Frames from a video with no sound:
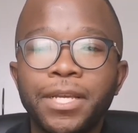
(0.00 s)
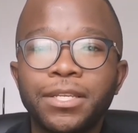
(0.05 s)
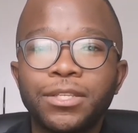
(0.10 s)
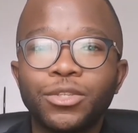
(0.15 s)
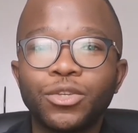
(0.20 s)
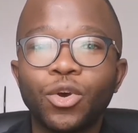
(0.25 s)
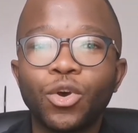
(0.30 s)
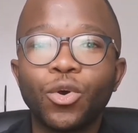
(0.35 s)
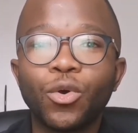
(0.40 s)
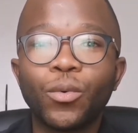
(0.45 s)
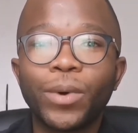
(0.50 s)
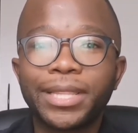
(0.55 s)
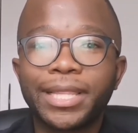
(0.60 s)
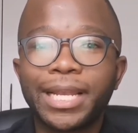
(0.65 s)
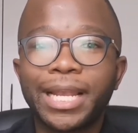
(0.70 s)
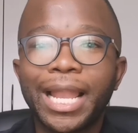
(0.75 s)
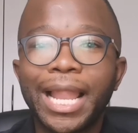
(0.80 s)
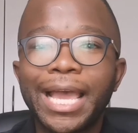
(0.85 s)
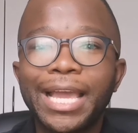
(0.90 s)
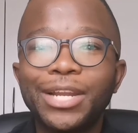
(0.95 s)
So what
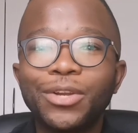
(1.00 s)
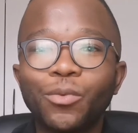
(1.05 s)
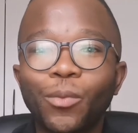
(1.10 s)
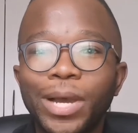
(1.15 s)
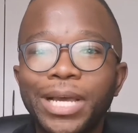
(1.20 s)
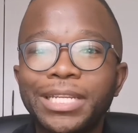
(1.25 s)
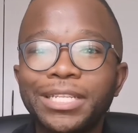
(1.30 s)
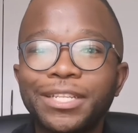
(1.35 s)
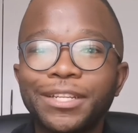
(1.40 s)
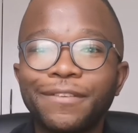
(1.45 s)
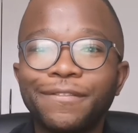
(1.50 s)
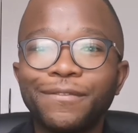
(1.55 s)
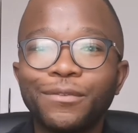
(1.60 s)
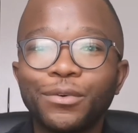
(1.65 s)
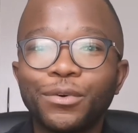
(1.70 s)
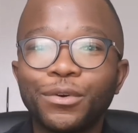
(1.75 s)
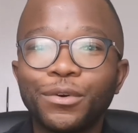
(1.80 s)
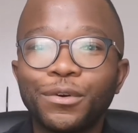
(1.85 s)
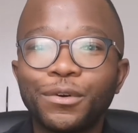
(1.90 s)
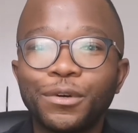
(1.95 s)
the client wanted
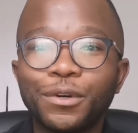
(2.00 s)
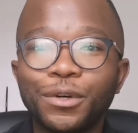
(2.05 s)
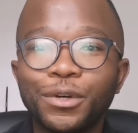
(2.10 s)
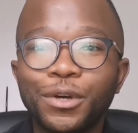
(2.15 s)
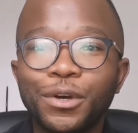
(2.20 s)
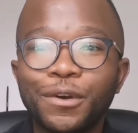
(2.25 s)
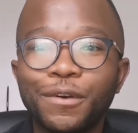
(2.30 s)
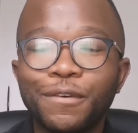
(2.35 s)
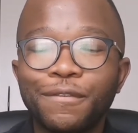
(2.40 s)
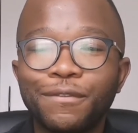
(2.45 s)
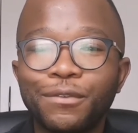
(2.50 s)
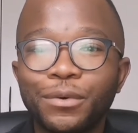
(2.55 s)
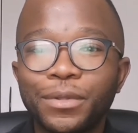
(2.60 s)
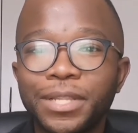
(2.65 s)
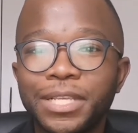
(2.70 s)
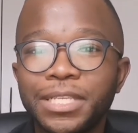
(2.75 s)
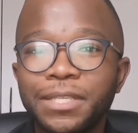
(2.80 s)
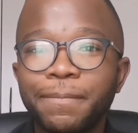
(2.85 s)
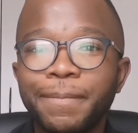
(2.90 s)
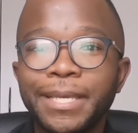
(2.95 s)
for
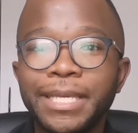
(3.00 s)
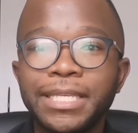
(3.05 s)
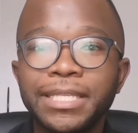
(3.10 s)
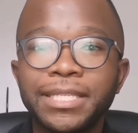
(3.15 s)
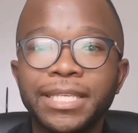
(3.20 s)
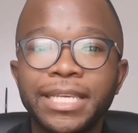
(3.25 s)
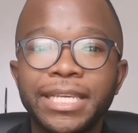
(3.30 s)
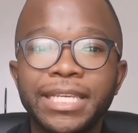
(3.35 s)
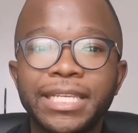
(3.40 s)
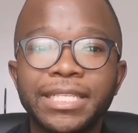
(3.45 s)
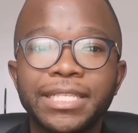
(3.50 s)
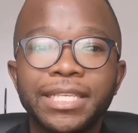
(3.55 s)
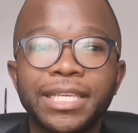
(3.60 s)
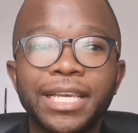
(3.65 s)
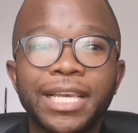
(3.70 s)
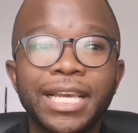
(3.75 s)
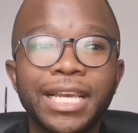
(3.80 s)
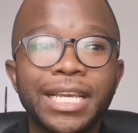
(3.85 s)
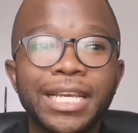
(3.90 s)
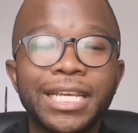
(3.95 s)
this piece is,
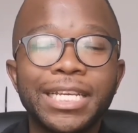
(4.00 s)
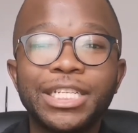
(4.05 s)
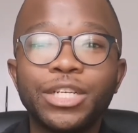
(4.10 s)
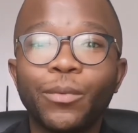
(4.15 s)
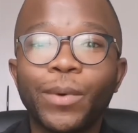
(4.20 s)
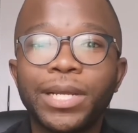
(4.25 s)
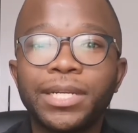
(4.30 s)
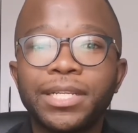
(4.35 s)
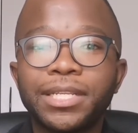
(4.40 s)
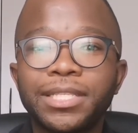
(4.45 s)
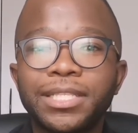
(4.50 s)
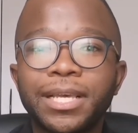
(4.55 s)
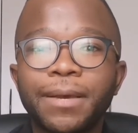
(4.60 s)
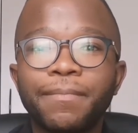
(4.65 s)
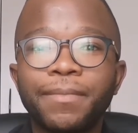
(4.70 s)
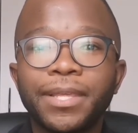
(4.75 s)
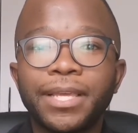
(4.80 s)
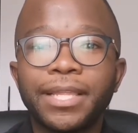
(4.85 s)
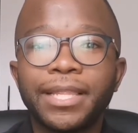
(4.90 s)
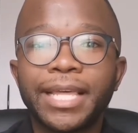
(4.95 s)
she wanted
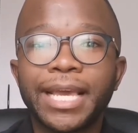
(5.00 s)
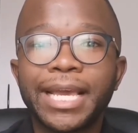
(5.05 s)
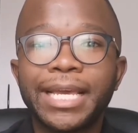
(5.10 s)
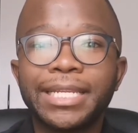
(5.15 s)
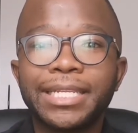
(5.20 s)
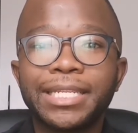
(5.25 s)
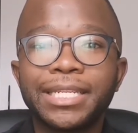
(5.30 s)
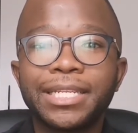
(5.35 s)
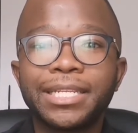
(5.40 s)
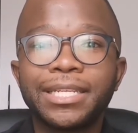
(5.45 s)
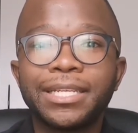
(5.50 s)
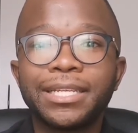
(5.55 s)
something that,